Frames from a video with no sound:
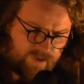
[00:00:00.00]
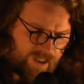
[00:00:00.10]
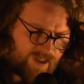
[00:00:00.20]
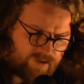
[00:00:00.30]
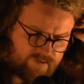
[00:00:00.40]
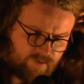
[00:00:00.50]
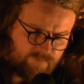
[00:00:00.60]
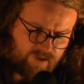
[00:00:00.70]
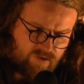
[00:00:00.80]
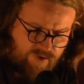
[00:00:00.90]
The end is
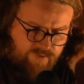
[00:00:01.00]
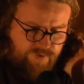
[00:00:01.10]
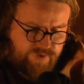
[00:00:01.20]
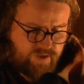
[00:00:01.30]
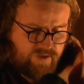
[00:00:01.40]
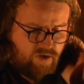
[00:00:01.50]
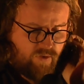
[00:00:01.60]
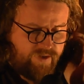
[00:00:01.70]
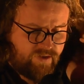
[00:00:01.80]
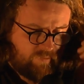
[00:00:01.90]
something none of us can
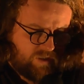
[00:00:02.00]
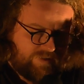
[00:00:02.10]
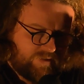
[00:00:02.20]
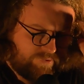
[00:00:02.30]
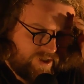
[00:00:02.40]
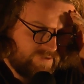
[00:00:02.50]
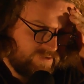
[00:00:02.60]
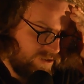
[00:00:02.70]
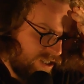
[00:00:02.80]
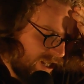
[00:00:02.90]
know intimately in the
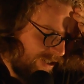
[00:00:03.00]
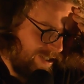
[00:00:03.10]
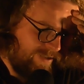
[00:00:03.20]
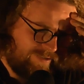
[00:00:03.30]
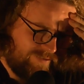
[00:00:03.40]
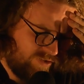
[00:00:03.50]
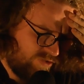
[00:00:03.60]
present, and yet it is